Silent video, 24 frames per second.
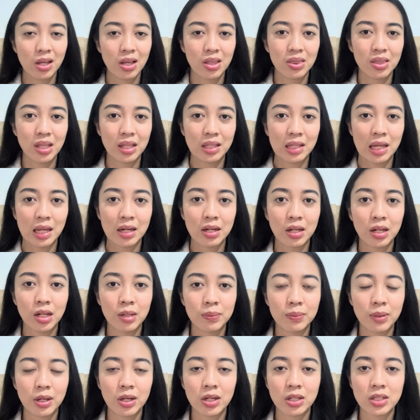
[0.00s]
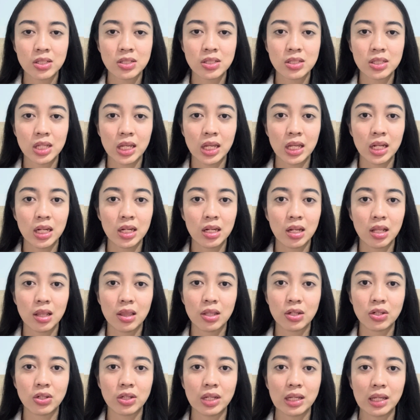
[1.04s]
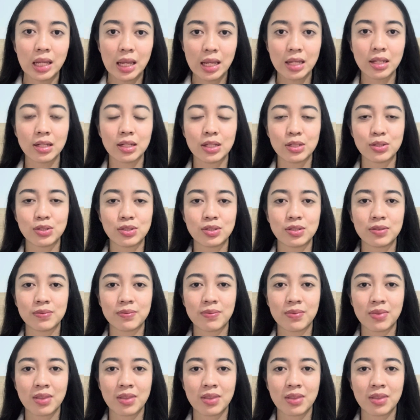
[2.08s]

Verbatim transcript: that can help us in learning English.